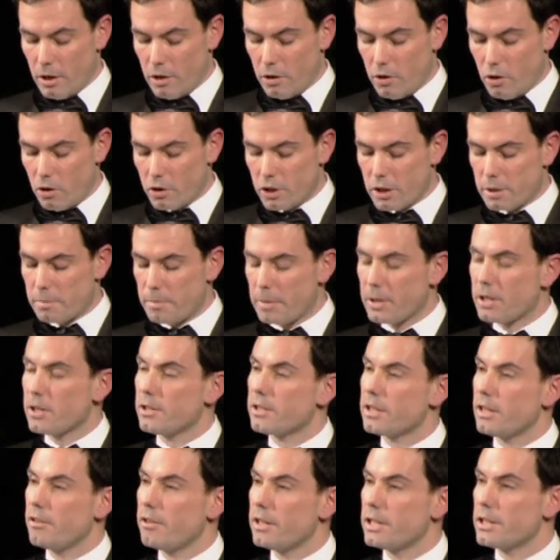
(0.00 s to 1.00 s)
not just
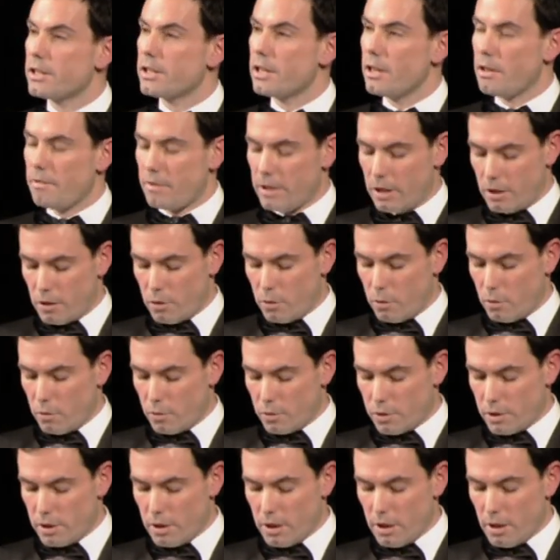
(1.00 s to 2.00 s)
because they're a deserving
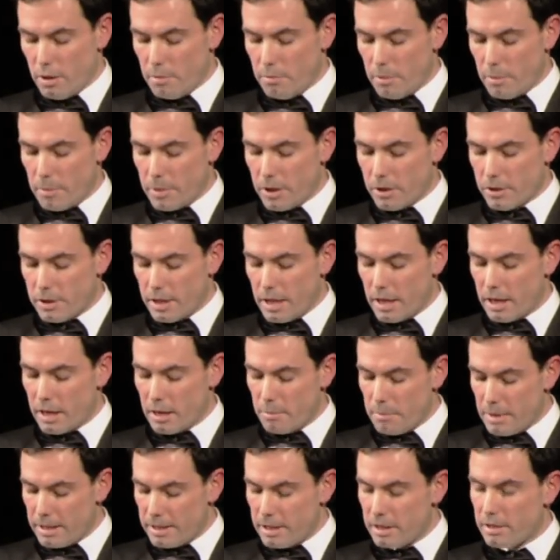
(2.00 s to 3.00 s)
cause, but because they're
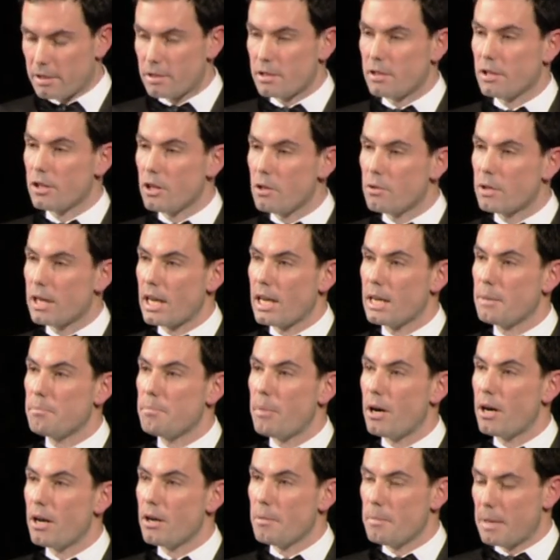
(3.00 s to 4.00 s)
committed to UK
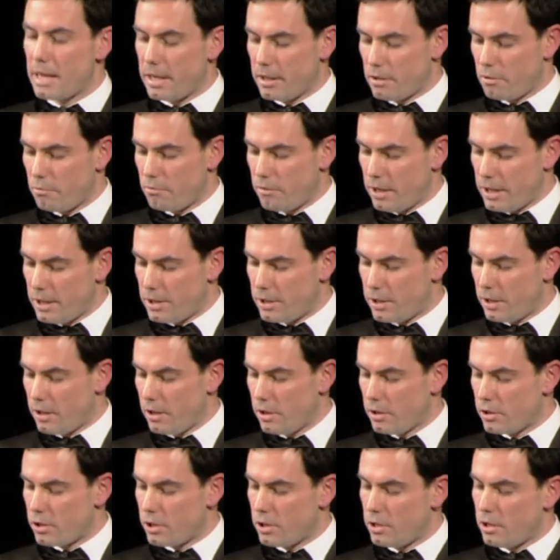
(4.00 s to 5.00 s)
biomedical
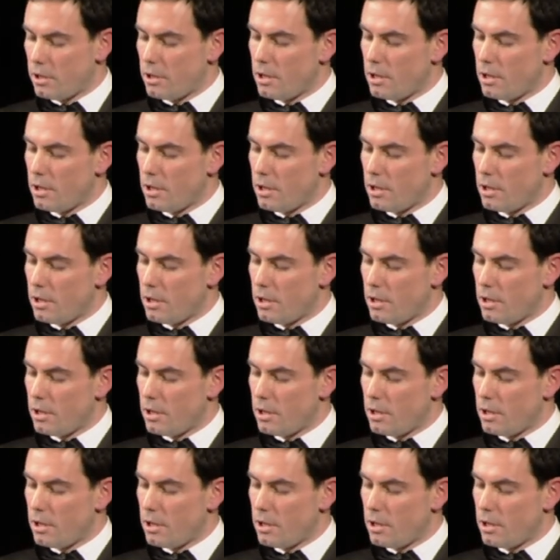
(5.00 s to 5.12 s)
research.